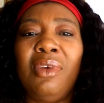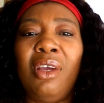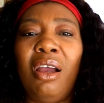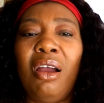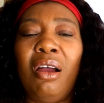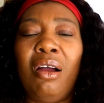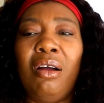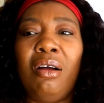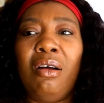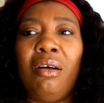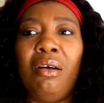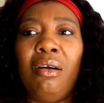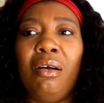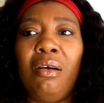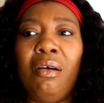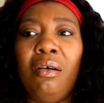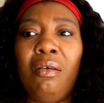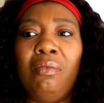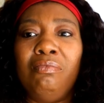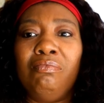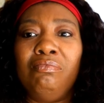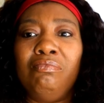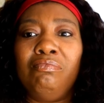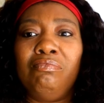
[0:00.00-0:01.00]

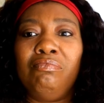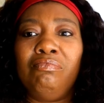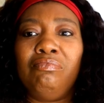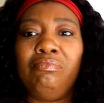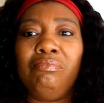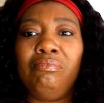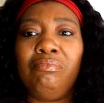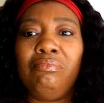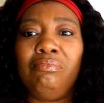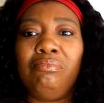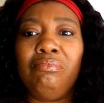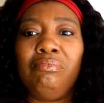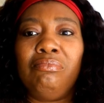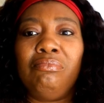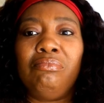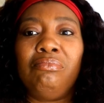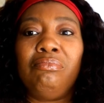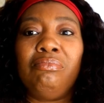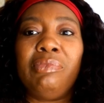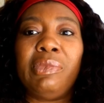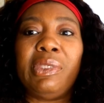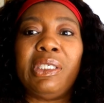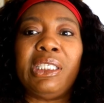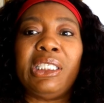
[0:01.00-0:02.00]
um,
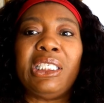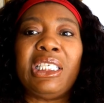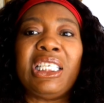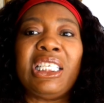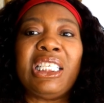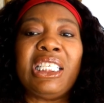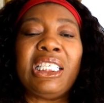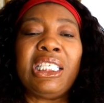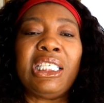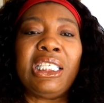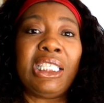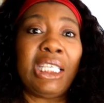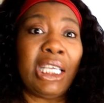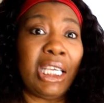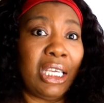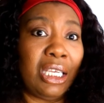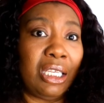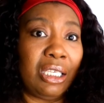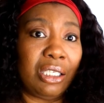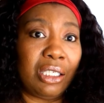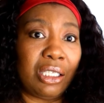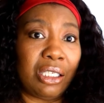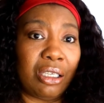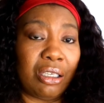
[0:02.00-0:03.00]

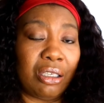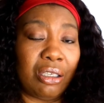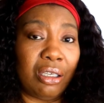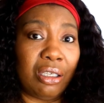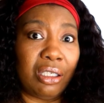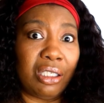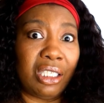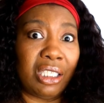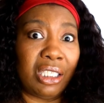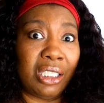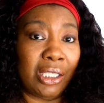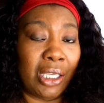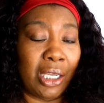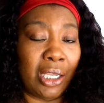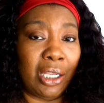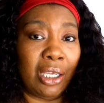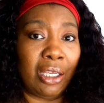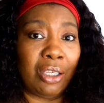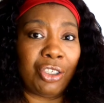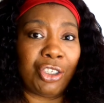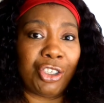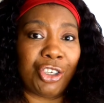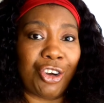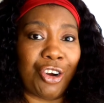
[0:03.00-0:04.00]
seat,
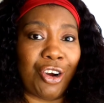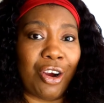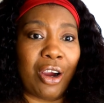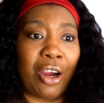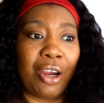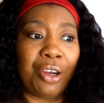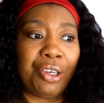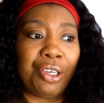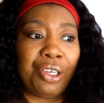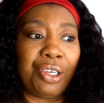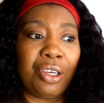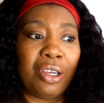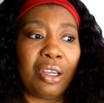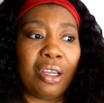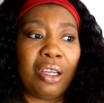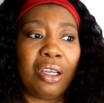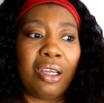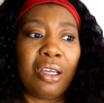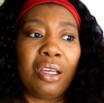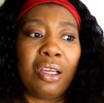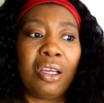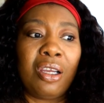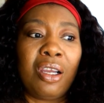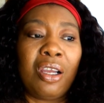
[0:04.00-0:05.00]
seating chart
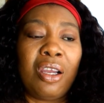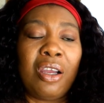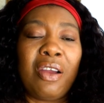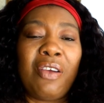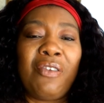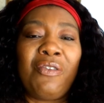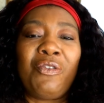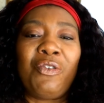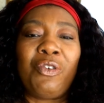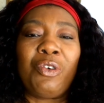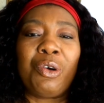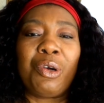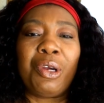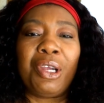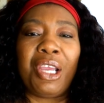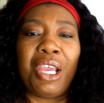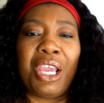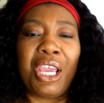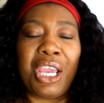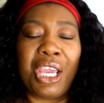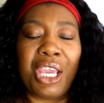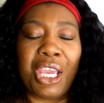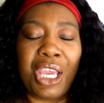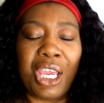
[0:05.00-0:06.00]
for
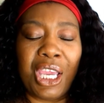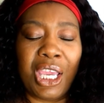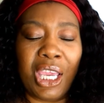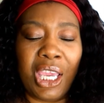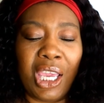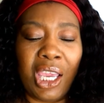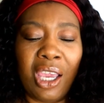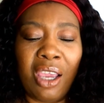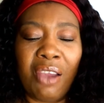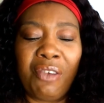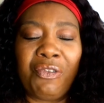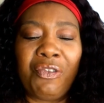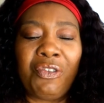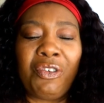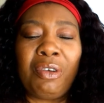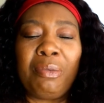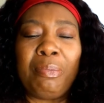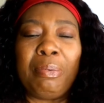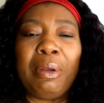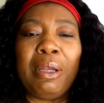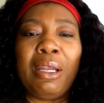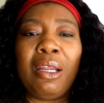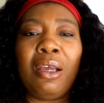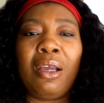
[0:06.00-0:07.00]
every
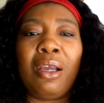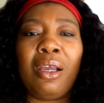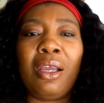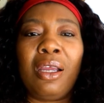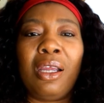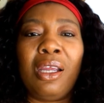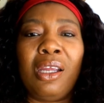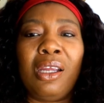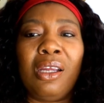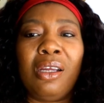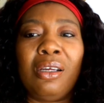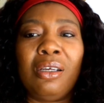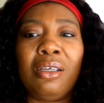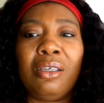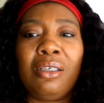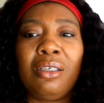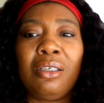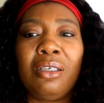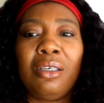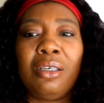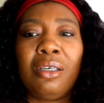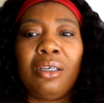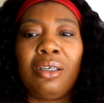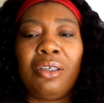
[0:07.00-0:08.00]
plane.
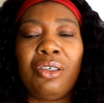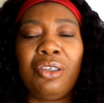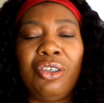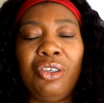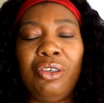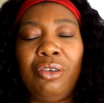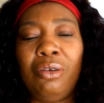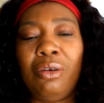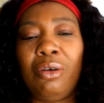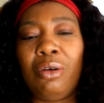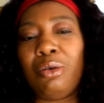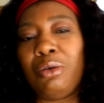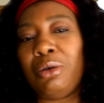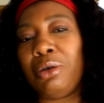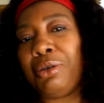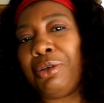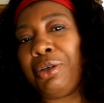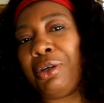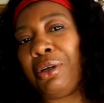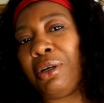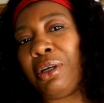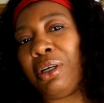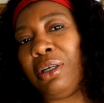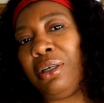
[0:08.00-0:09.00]
You can go on
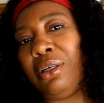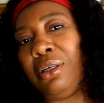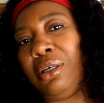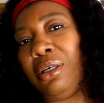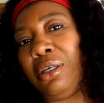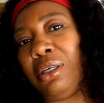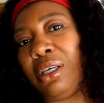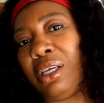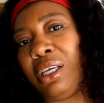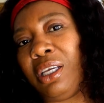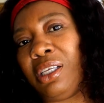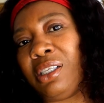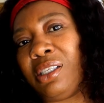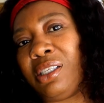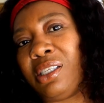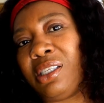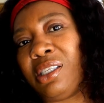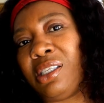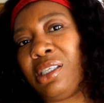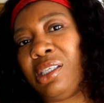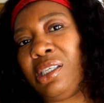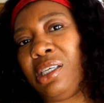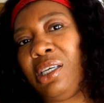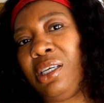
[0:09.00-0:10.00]
there and look and
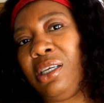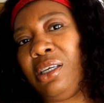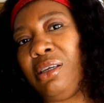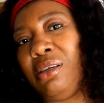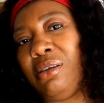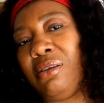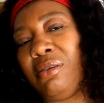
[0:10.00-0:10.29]
see